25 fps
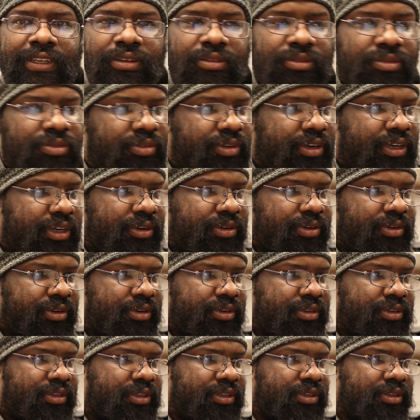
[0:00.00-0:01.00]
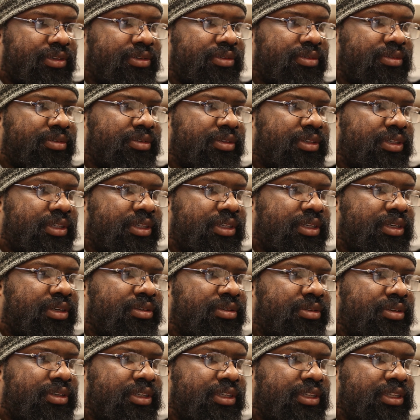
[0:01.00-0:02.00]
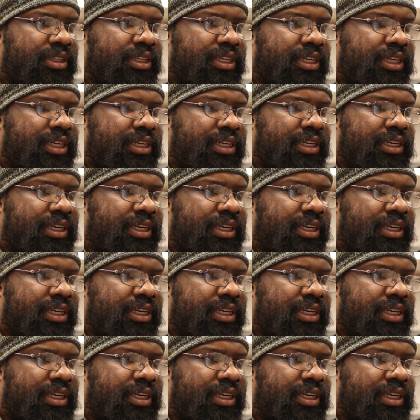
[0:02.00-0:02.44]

Fred Hoyle too, the notion that